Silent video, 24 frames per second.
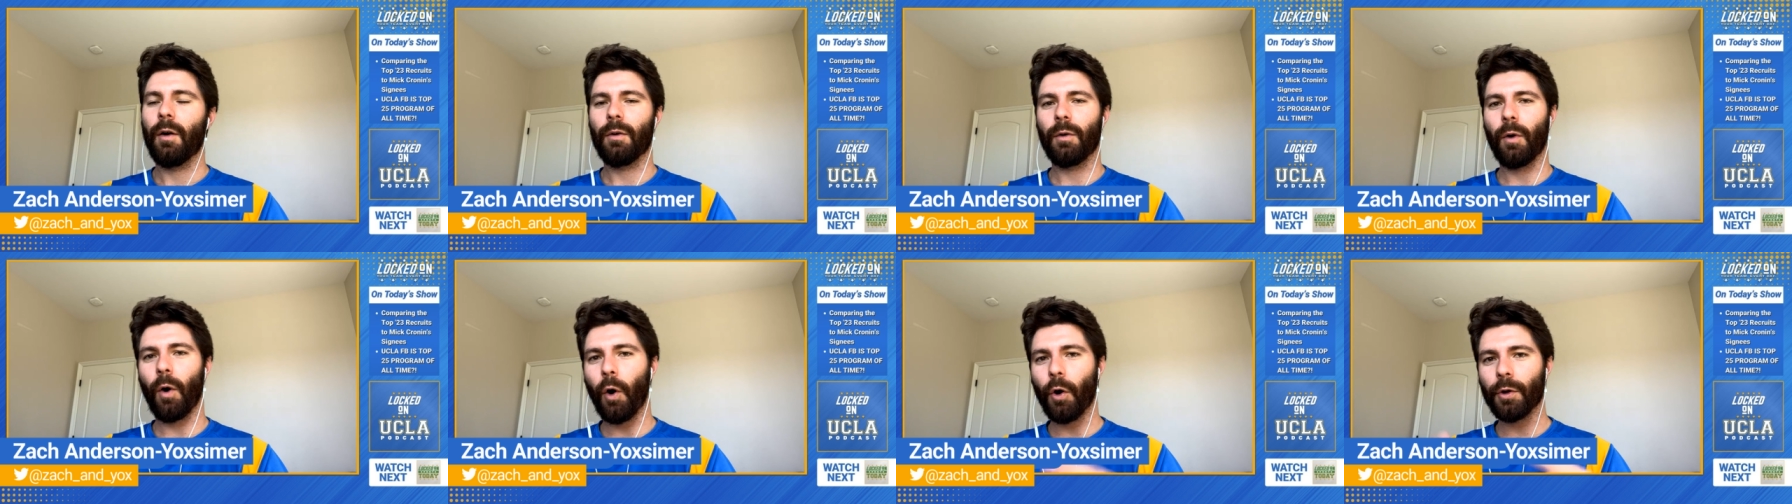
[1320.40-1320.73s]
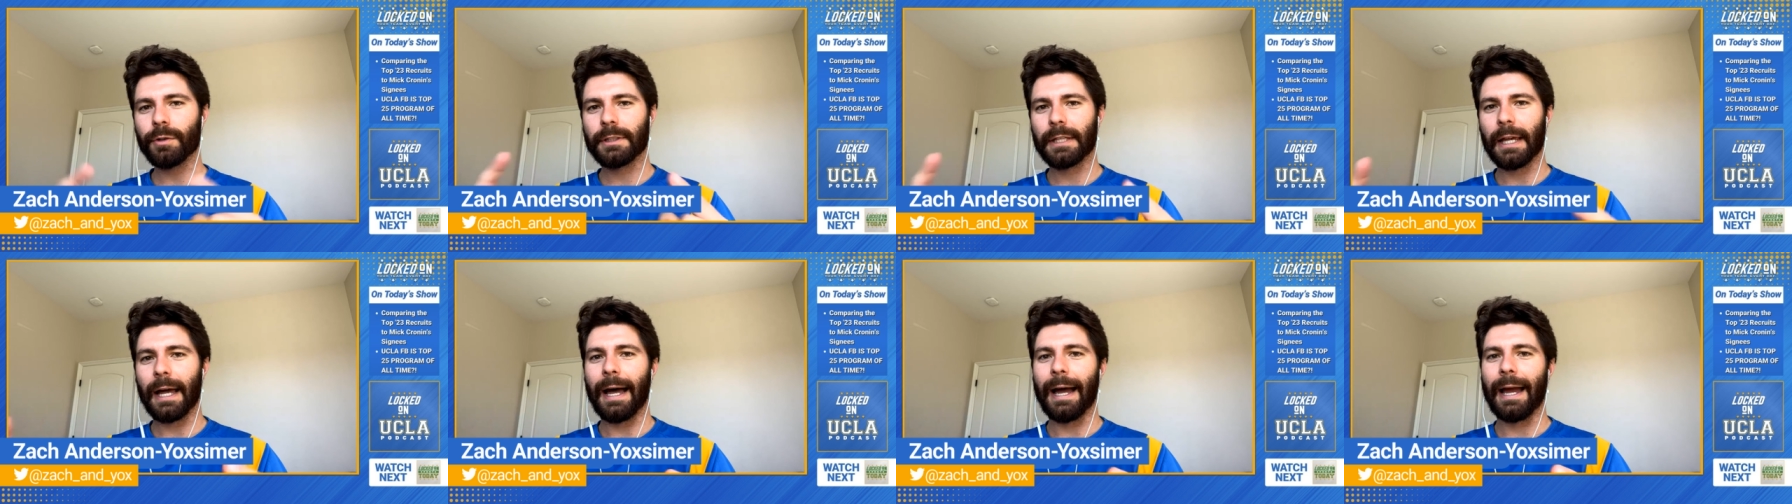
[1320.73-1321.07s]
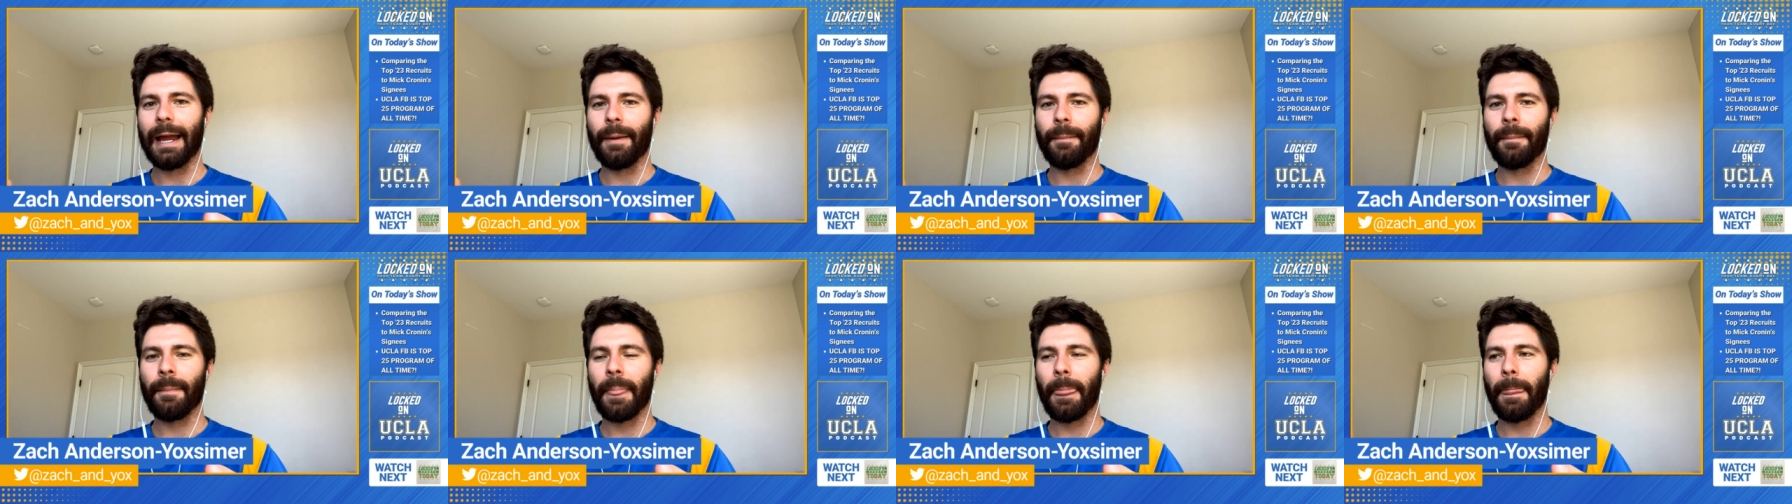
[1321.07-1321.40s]
all
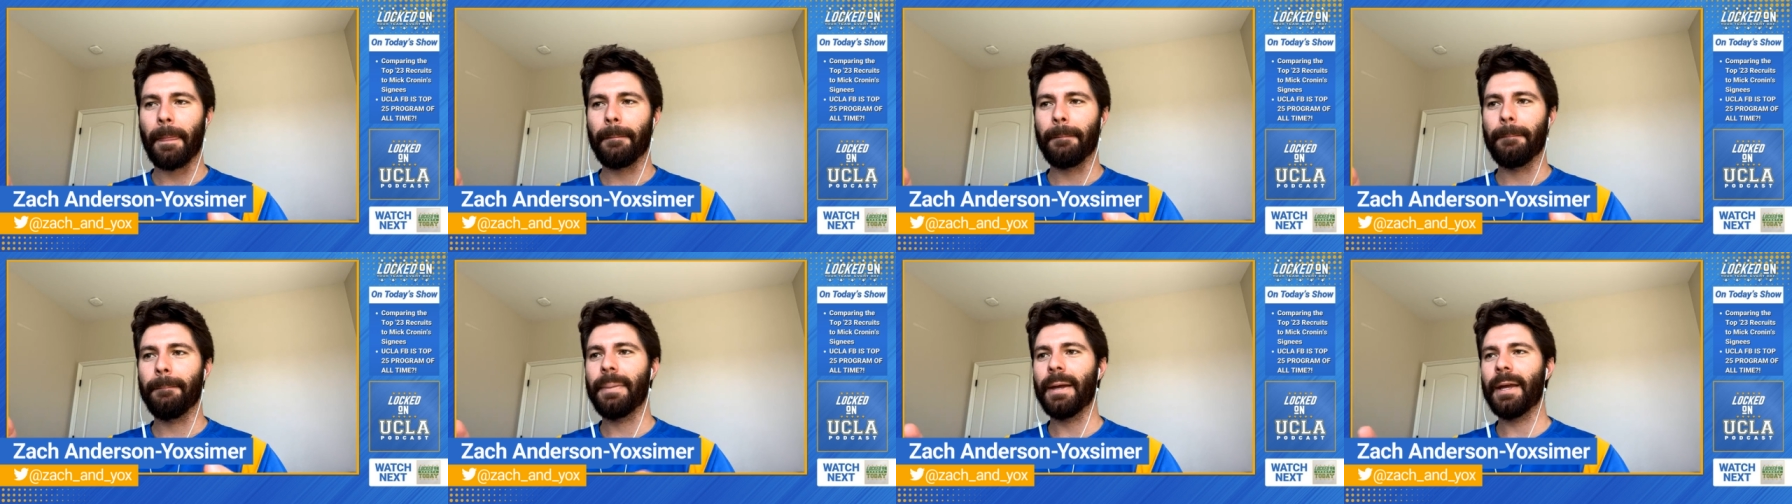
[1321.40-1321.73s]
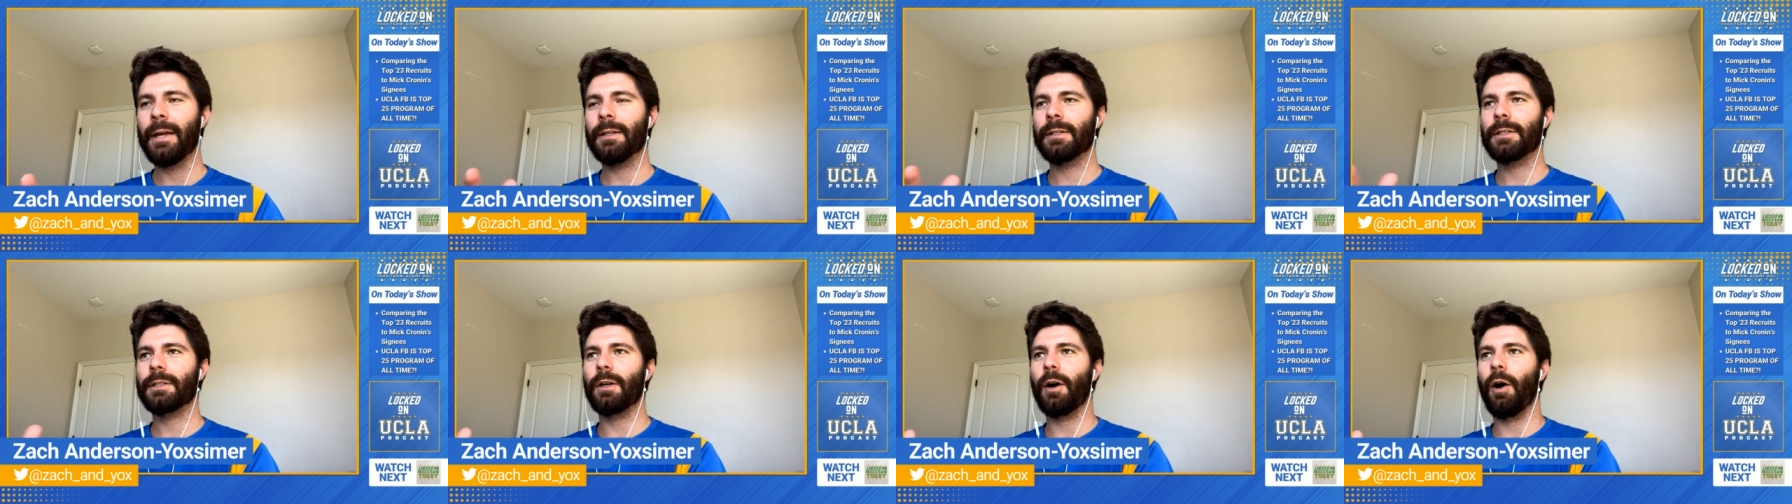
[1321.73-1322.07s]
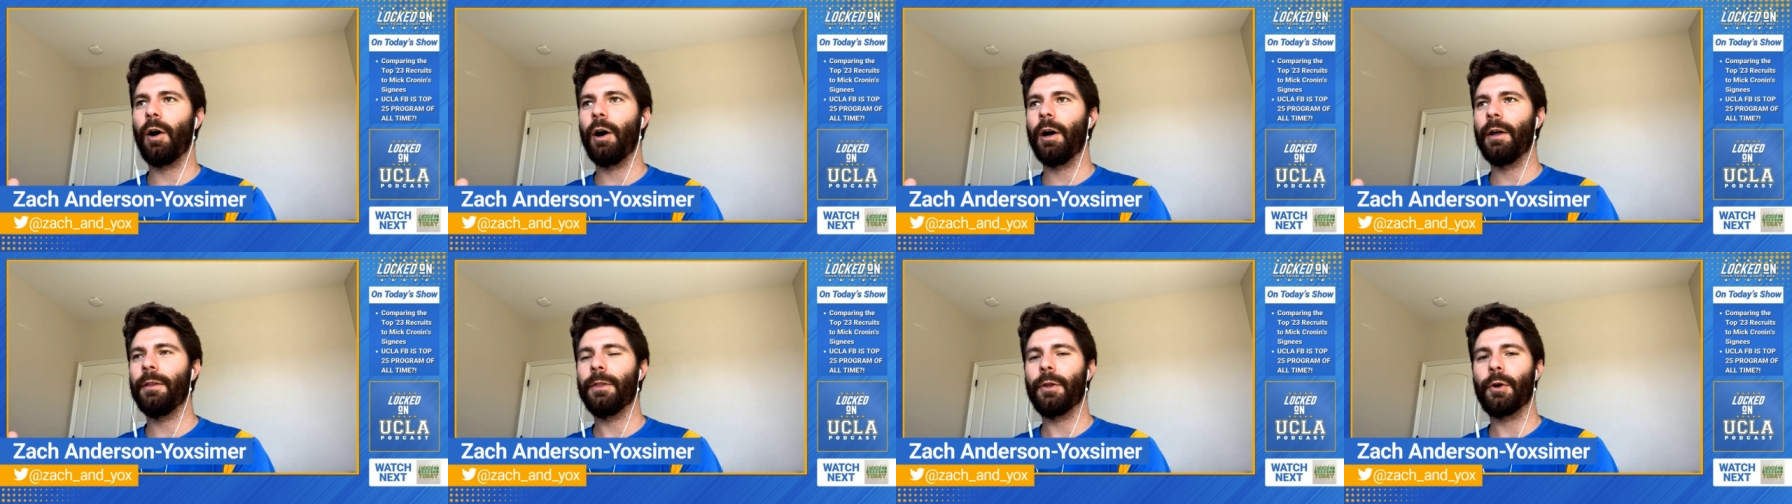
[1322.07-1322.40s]
time based
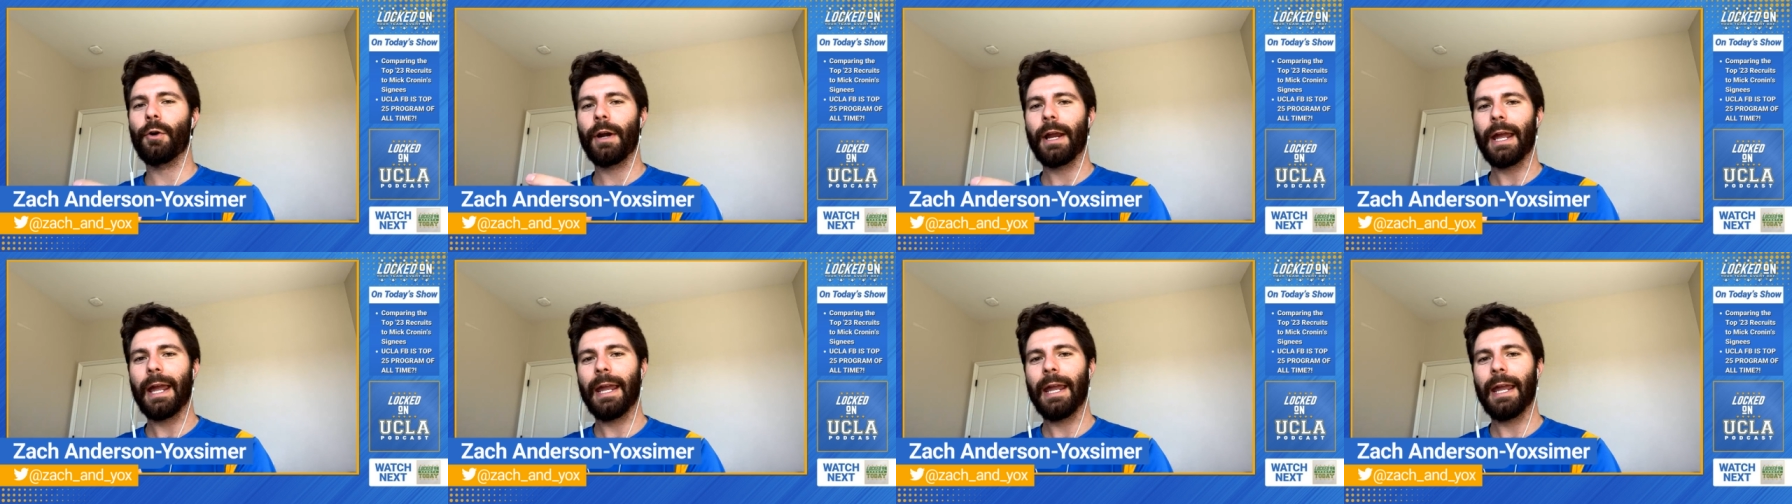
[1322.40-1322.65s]
on their